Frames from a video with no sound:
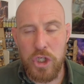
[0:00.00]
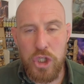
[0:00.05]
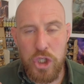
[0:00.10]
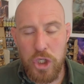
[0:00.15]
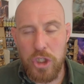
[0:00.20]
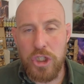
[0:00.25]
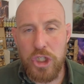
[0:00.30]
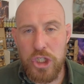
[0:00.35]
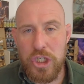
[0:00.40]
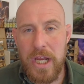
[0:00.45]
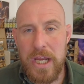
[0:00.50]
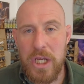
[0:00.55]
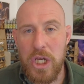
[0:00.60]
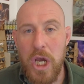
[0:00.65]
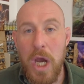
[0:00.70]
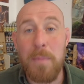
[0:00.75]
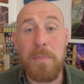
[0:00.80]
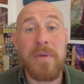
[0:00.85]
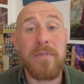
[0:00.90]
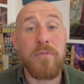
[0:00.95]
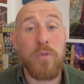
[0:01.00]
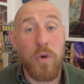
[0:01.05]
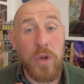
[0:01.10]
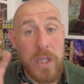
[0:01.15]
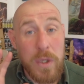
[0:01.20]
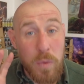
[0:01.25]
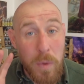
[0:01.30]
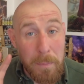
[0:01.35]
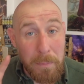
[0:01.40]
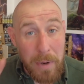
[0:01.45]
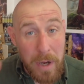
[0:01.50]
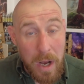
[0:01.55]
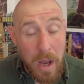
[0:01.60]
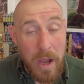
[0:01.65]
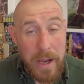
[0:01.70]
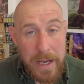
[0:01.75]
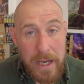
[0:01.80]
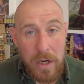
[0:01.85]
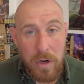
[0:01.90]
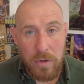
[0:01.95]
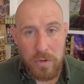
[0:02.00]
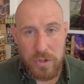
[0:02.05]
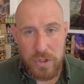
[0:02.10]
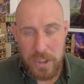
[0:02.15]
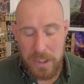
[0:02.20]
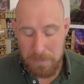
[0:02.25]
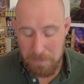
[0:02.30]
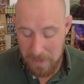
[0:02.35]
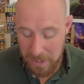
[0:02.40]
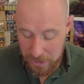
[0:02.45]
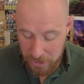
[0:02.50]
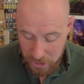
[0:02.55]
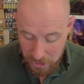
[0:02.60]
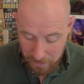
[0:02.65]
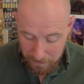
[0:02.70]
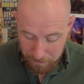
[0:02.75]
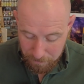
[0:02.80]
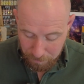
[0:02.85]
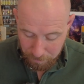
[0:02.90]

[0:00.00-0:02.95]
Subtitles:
good shake up before you apply it onto the miniature.